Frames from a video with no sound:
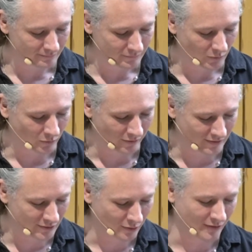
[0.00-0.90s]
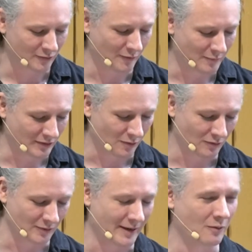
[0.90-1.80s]
or the stories we've been
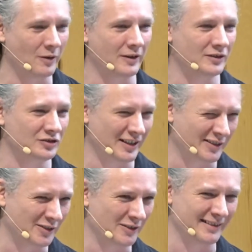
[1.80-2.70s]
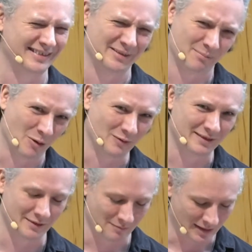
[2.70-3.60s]
told about what our gender is
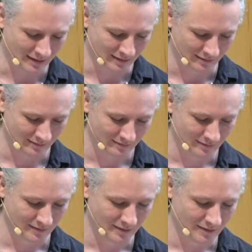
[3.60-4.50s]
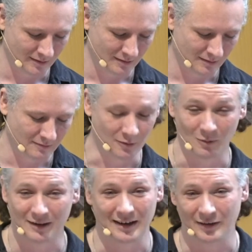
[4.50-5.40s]
supposed to mean, or
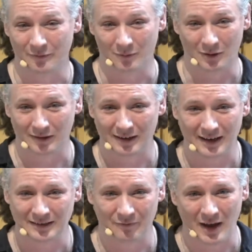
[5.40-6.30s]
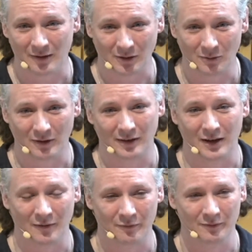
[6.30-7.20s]
what kind of work has value
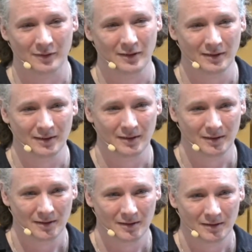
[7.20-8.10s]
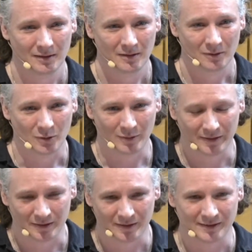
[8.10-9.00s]
enough, or
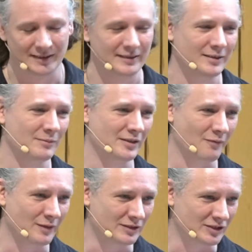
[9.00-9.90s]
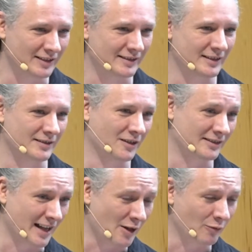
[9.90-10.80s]
whether systems of injustice are
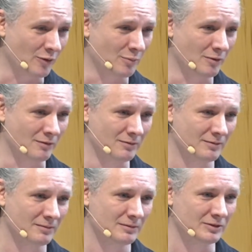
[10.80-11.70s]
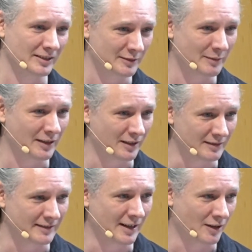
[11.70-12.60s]
tolerable just
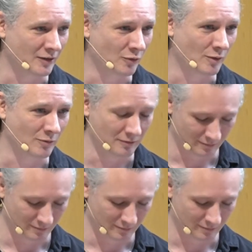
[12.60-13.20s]
because they are normal.